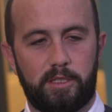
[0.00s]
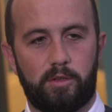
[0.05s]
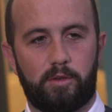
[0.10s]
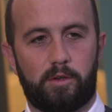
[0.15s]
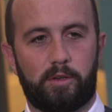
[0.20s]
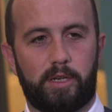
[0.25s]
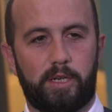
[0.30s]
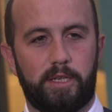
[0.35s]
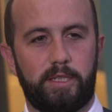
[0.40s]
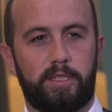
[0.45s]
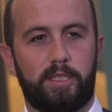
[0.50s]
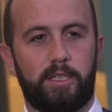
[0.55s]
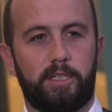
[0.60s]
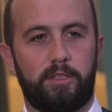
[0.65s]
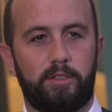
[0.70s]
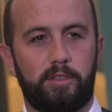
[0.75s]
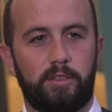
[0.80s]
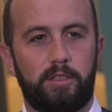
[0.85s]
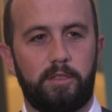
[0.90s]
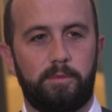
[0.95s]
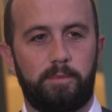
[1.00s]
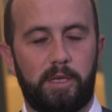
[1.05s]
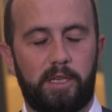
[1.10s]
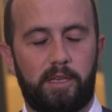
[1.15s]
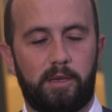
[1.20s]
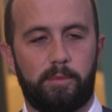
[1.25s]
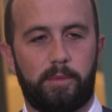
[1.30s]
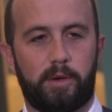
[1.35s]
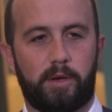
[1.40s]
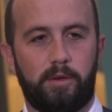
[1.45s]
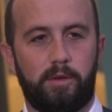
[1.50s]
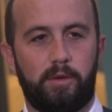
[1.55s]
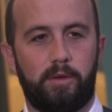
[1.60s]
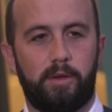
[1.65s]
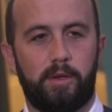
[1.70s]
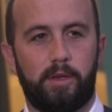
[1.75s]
and organisations speak about